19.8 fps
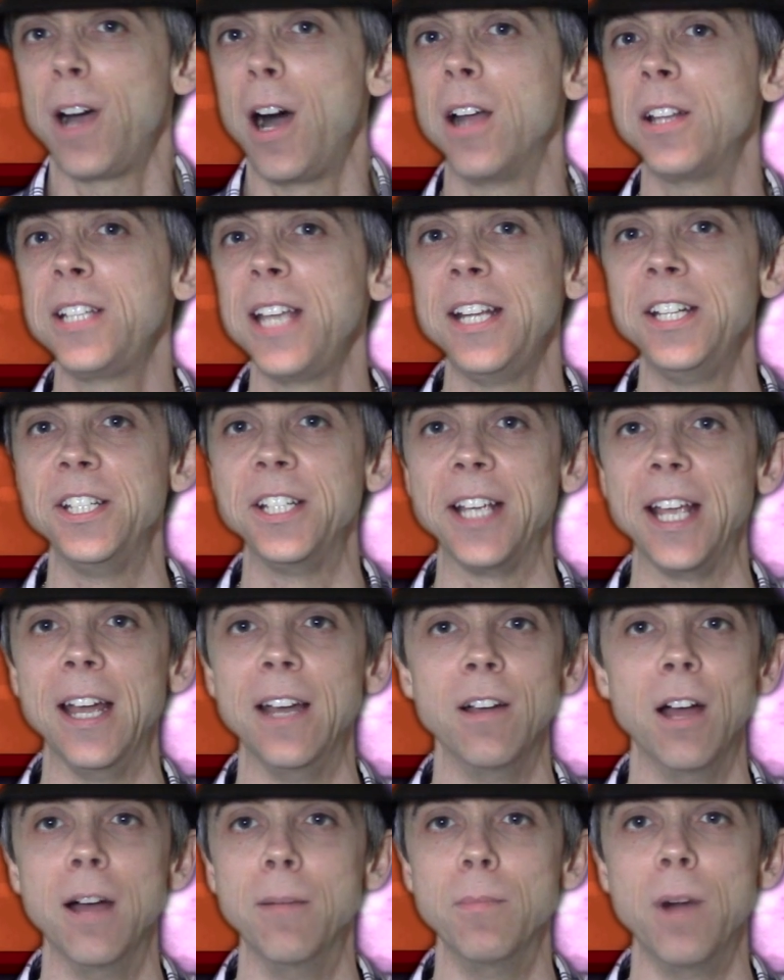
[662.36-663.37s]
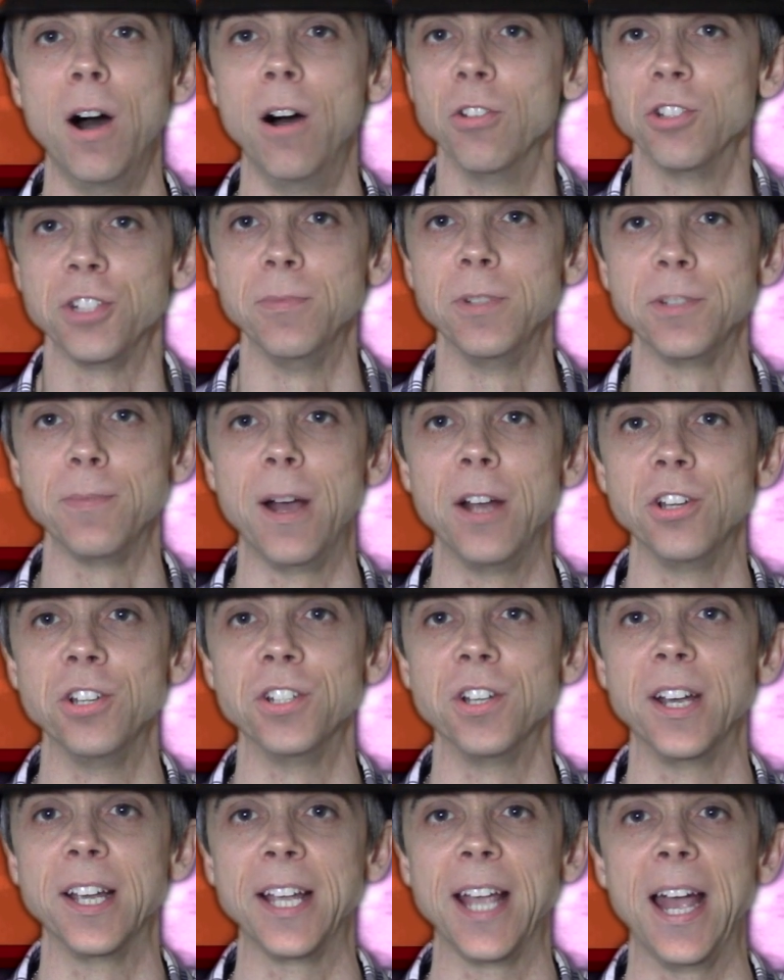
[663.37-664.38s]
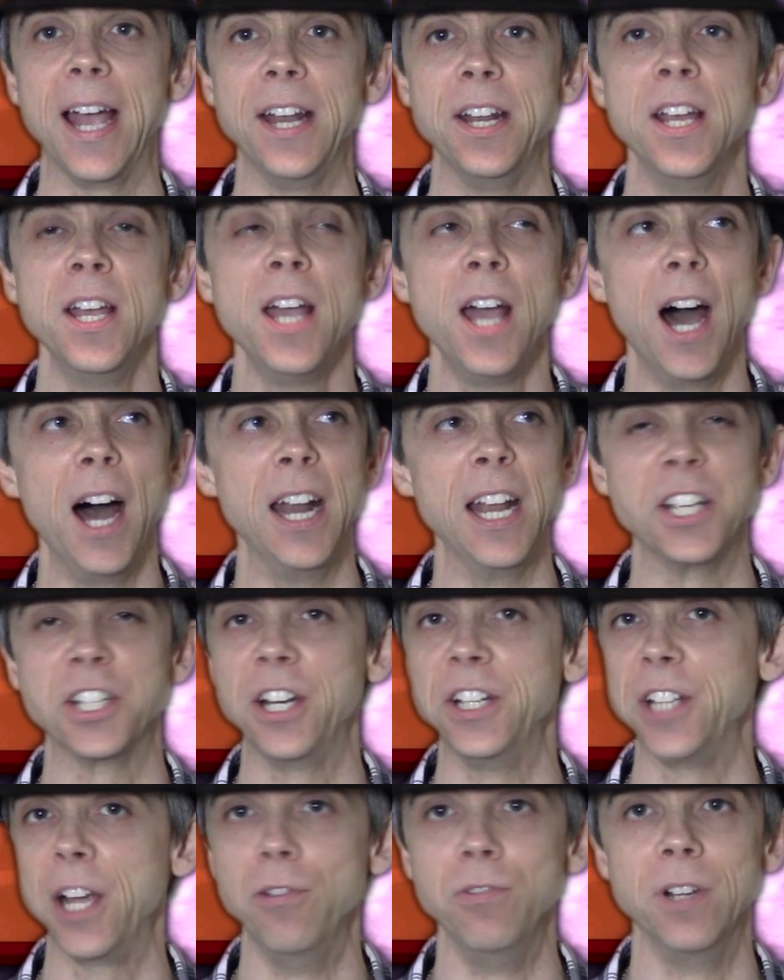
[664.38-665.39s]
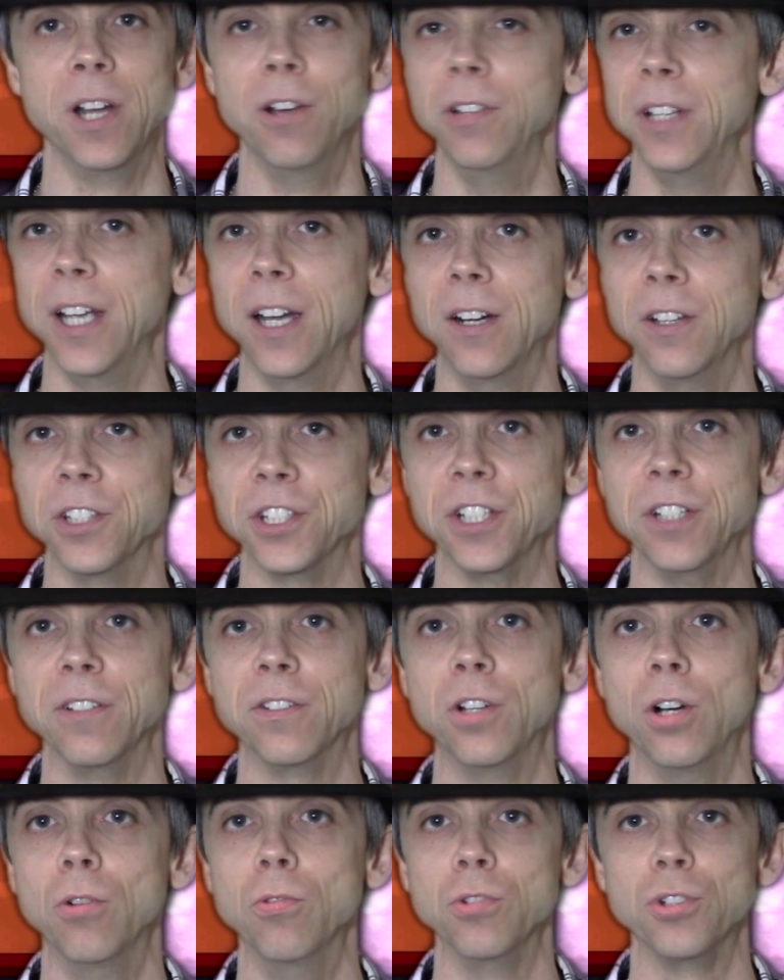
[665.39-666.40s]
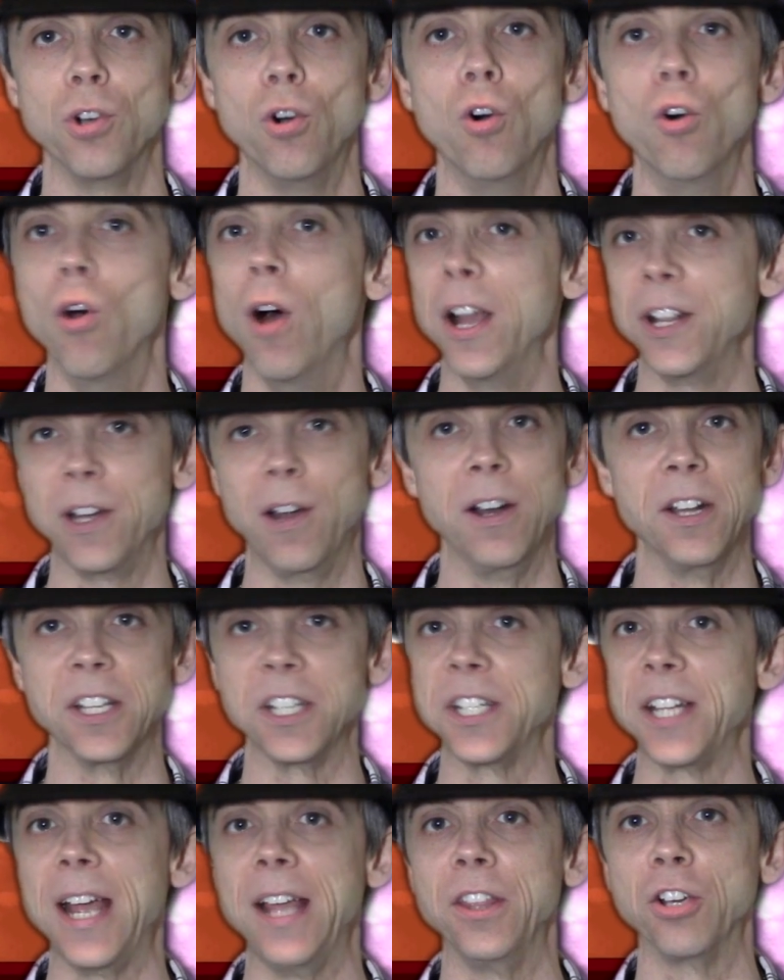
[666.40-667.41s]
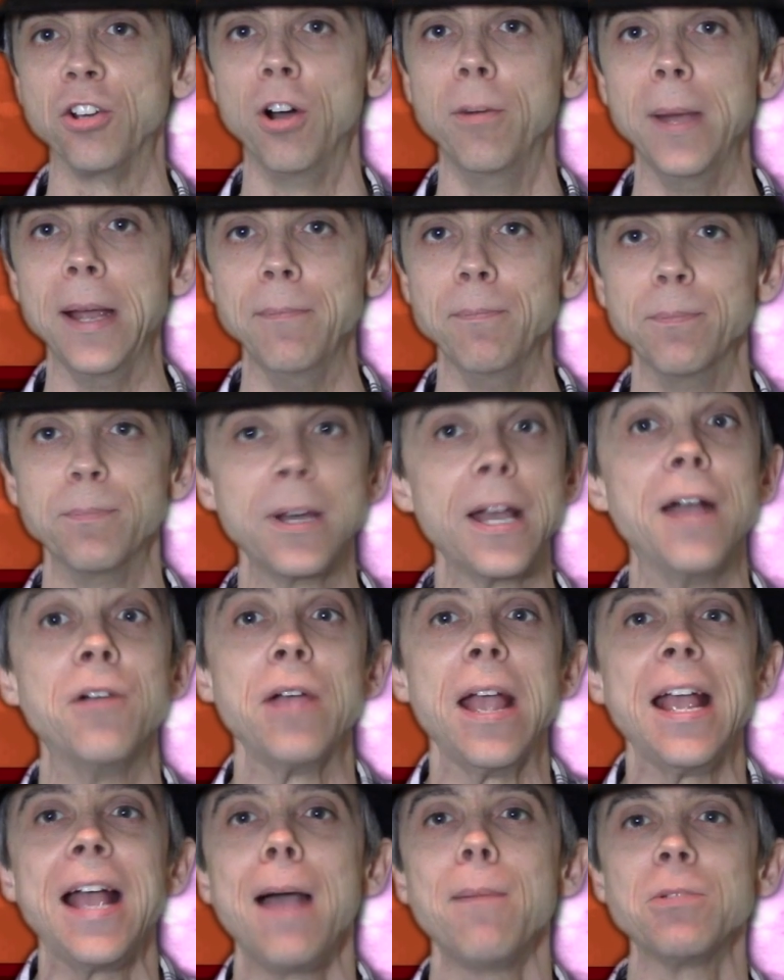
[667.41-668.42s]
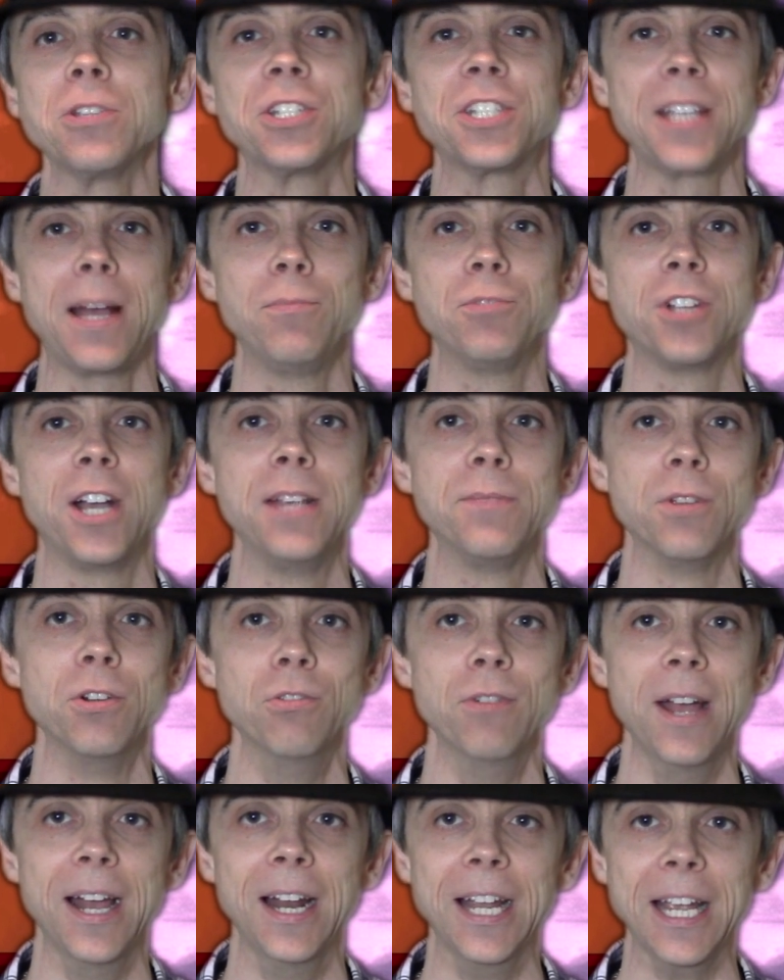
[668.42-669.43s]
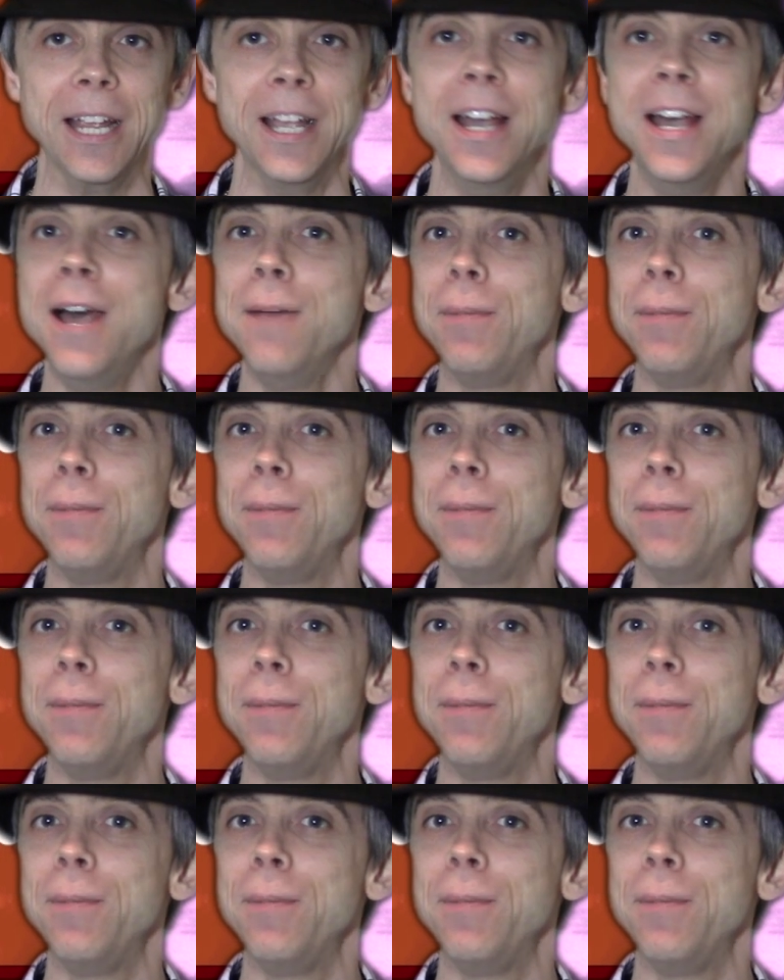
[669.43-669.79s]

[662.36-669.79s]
tend to answer them as much as I can, unless I don't know the answer, of course, or I don't understand the comment. But it happens sometimes, but rarely.